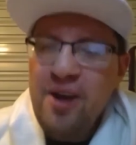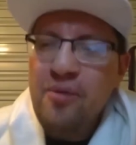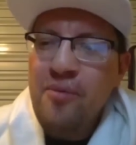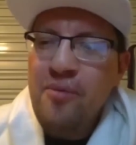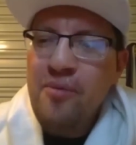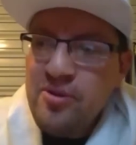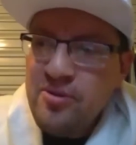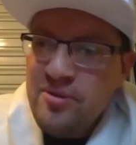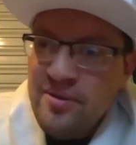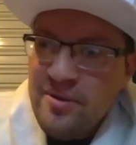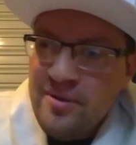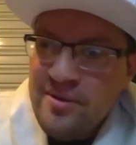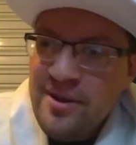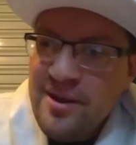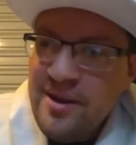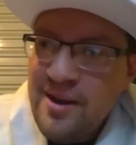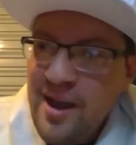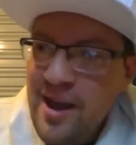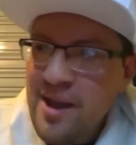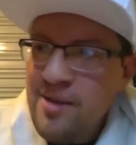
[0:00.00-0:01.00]
have a
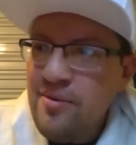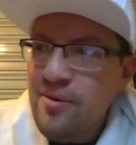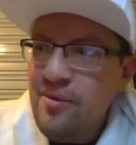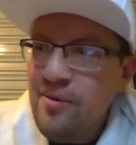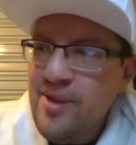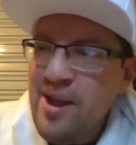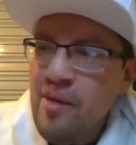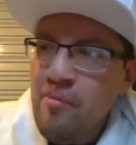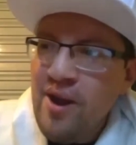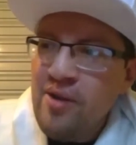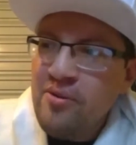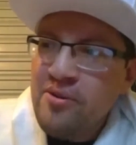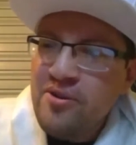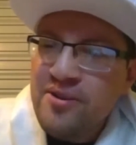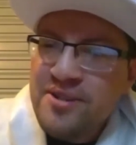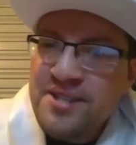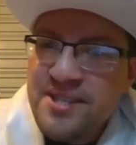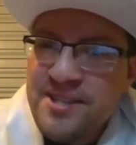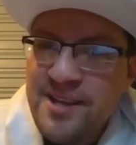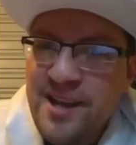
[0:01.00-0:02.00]
seat
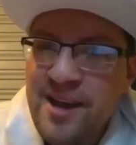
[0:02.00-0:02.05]
here.